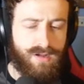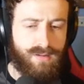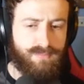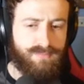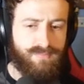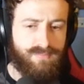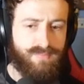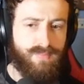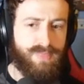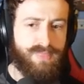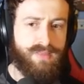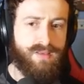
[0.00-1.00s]
I'm
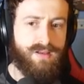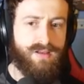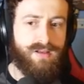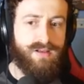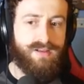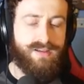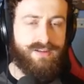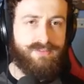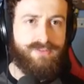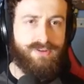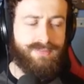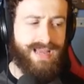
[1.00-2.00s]
kind of
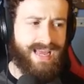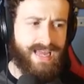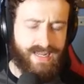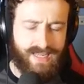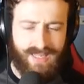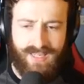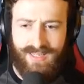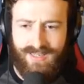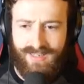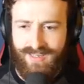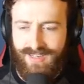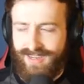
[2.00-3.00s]
feel bad.
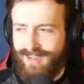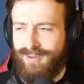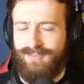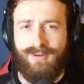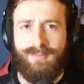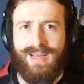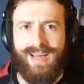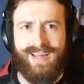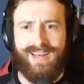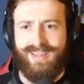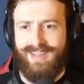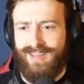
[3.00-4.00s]
Kind of feel
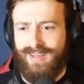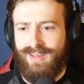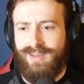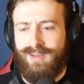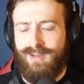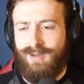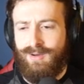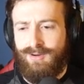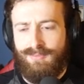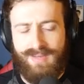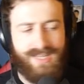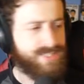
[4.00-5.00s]
bad.
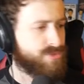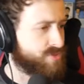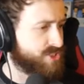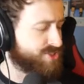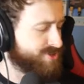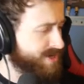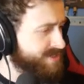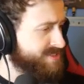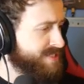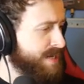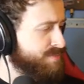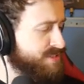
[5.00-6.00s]
Well, Bessie was just an
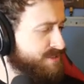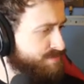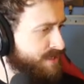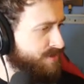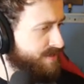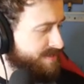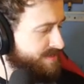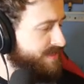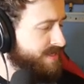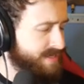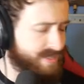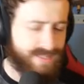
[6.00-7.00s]
untamed spirit.
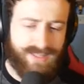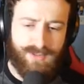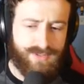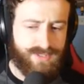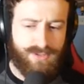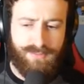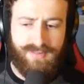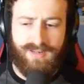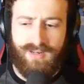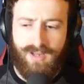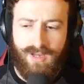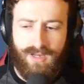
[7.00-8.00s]
I was a little
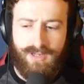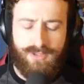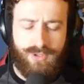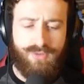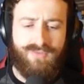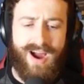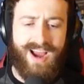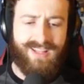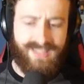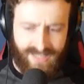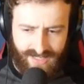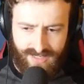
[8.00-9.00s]
bit too
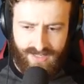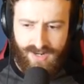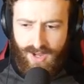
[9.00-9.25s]
wily, you